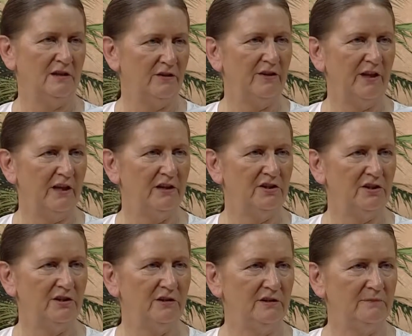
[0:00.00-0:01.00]

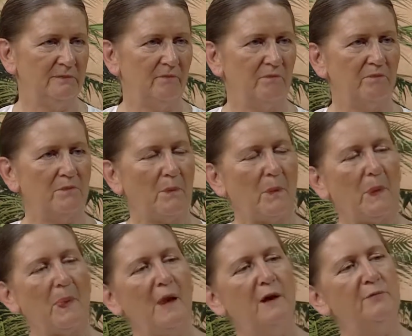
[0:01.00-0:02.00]
creation
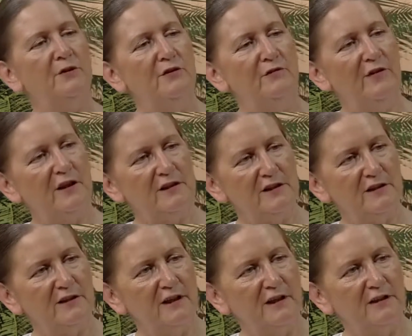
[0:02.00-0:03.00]
and purifies
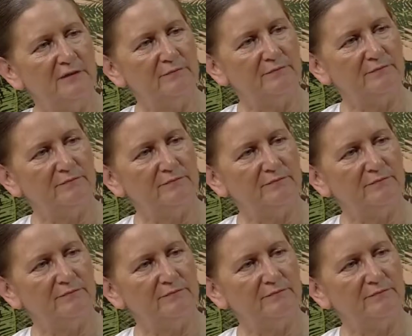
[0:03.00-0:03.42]
it again.